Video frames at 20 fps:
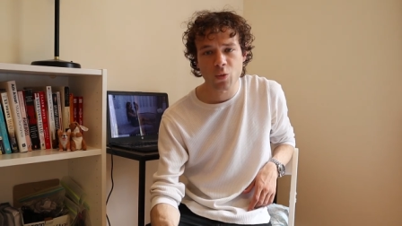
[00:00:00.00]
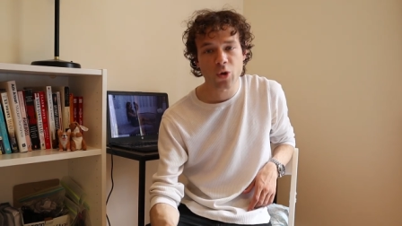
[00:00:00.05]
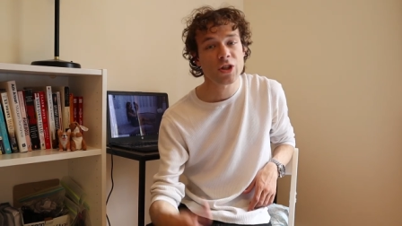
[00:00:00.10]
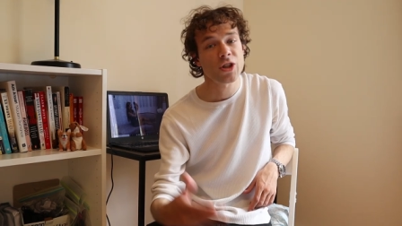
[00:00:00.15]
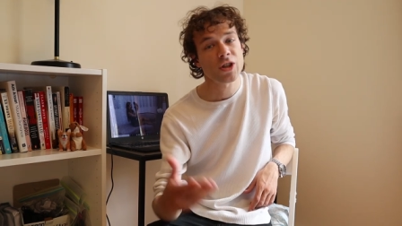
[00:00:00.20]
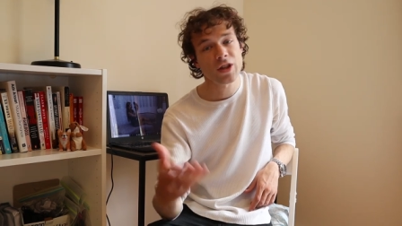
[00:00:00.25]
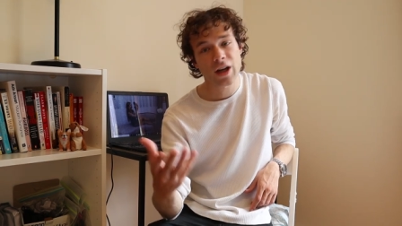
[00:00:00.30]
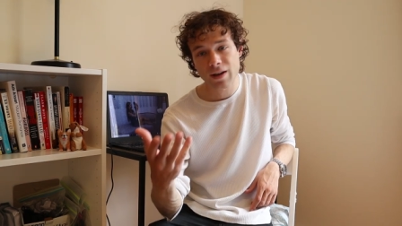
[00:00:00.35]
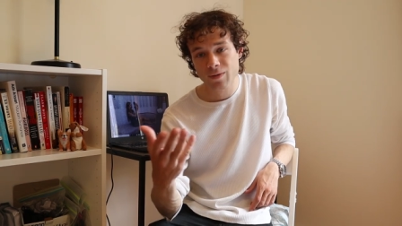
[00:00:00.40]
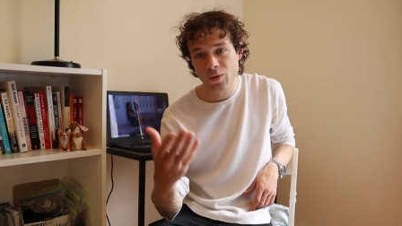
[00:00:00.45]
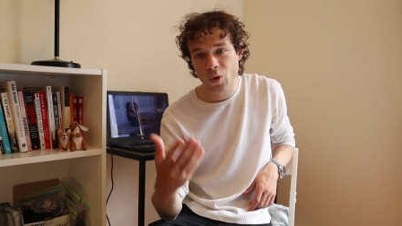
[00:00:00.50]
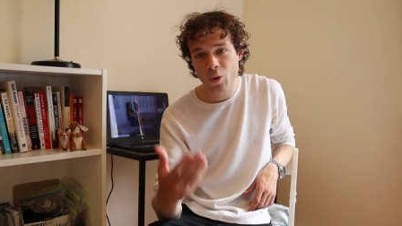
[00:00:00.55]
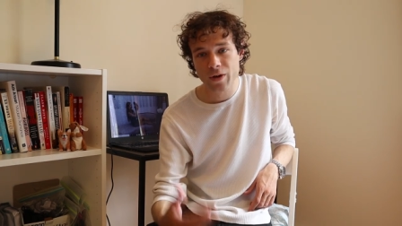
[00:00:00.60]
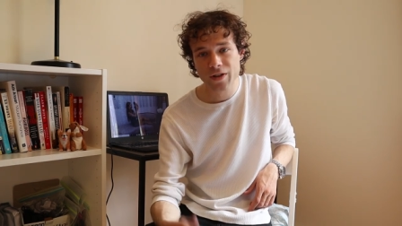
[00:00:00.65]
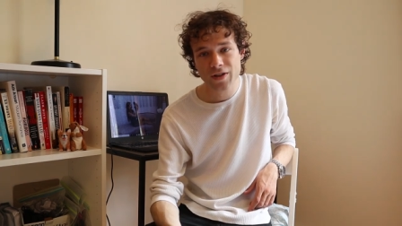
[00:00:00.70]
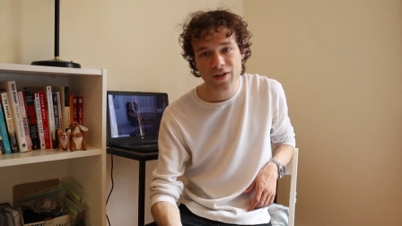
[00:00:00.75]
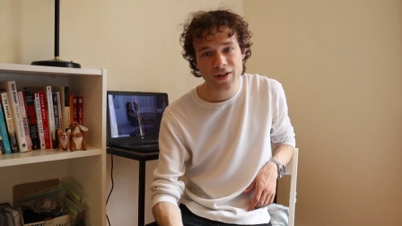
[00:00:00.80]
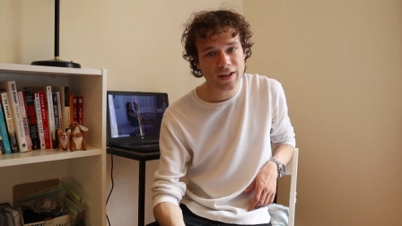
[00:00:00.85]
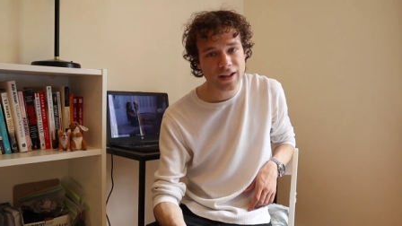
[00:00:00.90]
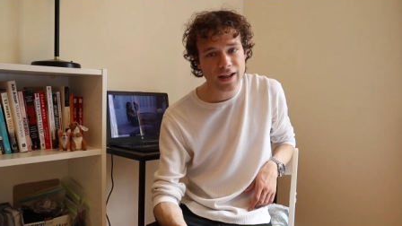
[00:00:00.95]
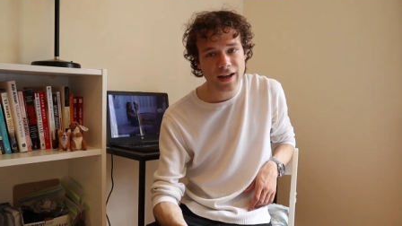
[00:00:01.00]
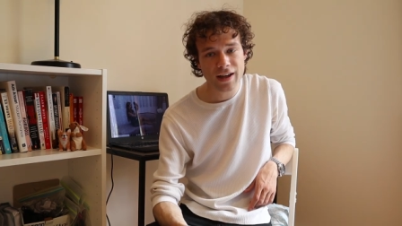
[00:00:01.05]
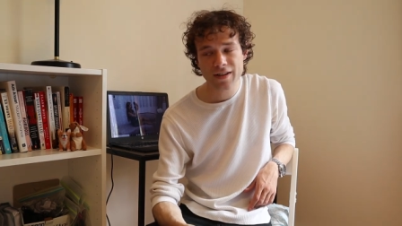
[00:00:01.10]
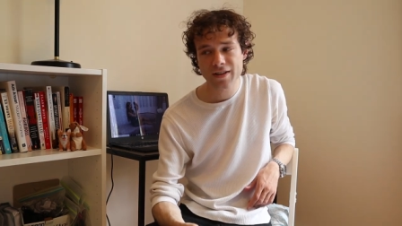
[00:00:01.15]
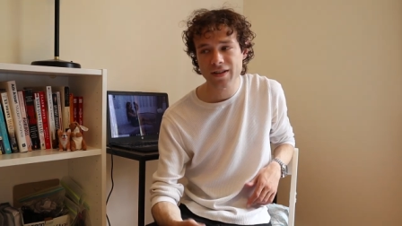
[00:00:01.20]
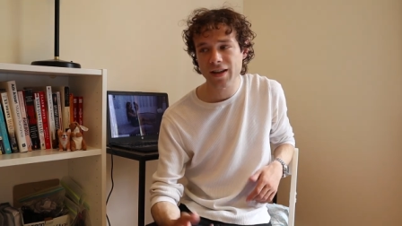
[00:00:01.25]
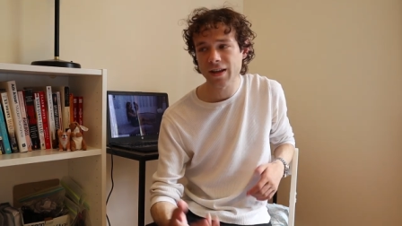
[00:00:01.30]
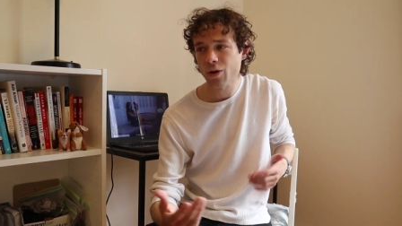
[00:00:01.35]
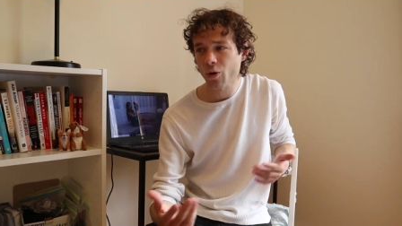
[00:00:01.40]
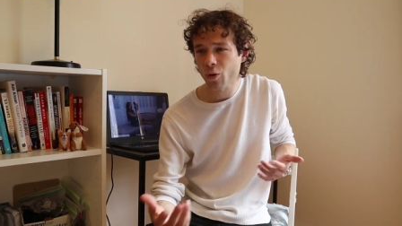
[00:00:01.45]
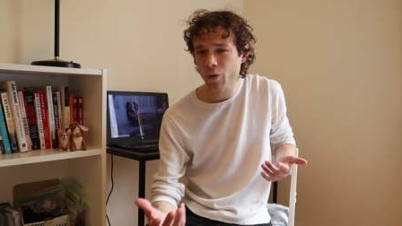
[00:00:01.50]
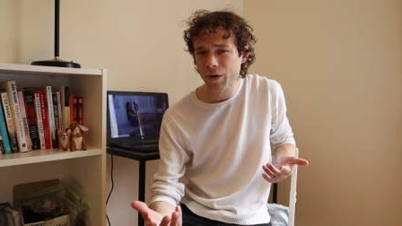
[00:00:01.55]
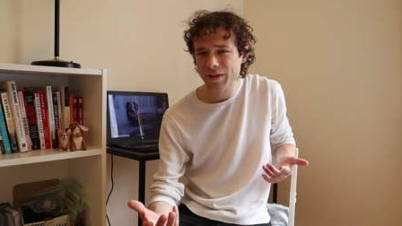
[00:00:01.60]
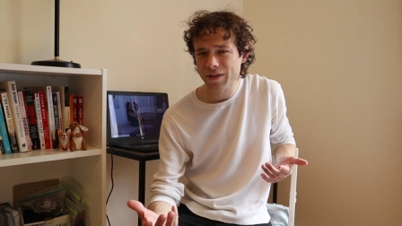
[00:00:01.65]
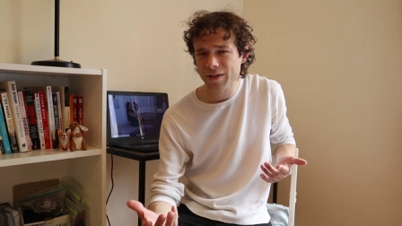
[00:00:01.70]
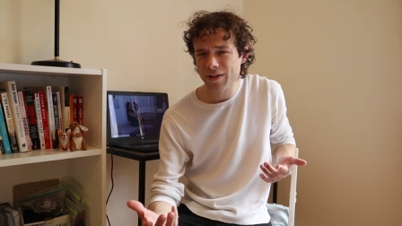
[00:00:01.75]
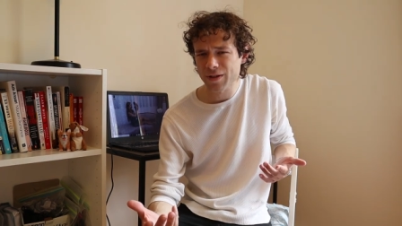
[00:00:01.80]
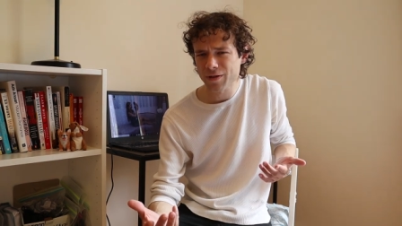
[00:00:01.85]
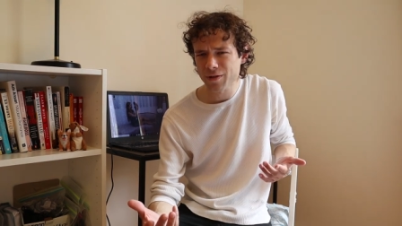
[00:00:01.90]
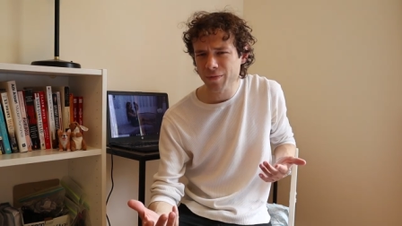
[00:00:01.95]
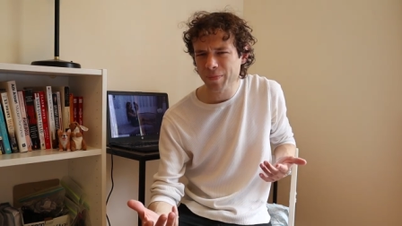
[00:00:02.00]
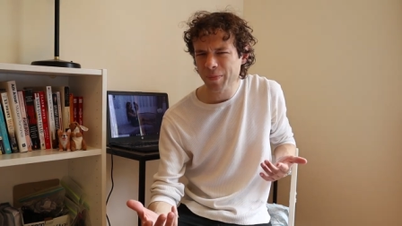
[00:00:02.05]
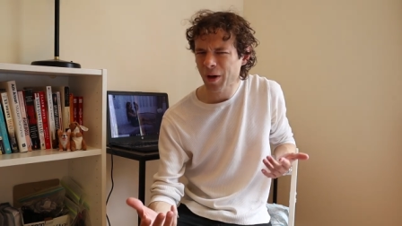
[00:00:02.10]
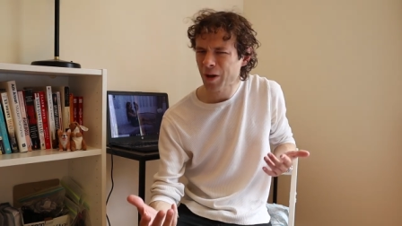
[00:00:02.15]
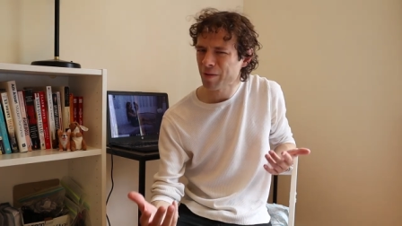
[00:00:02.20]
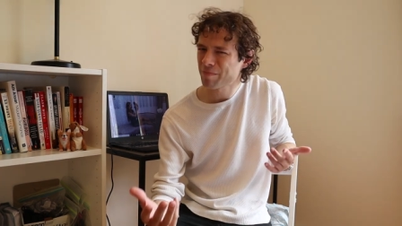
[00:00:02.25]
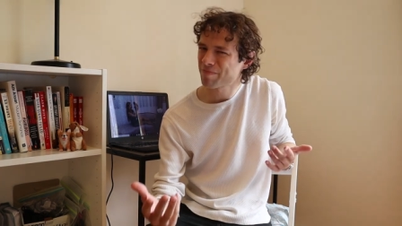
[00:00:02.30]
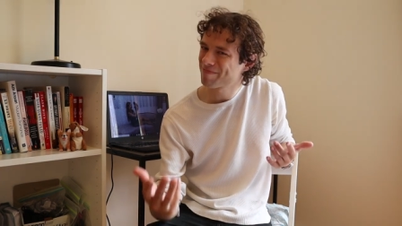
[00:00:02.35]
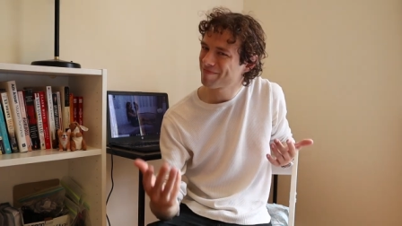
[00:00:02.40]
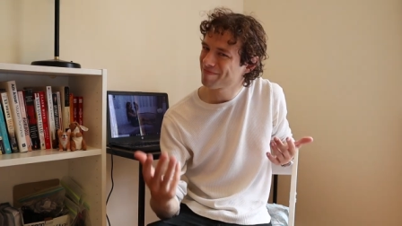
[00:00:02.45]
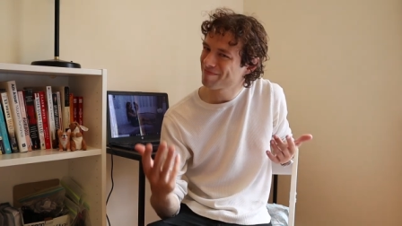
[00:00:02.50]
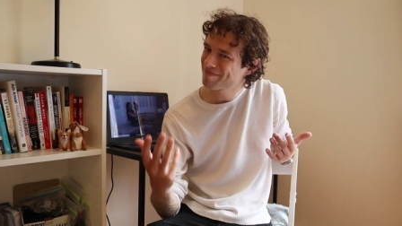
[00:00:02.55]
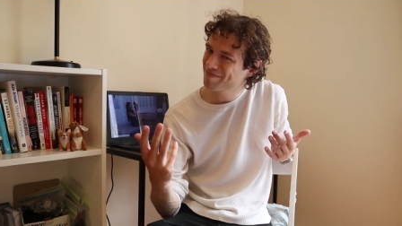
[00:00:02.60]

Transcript: which I of course said yes, I always do, but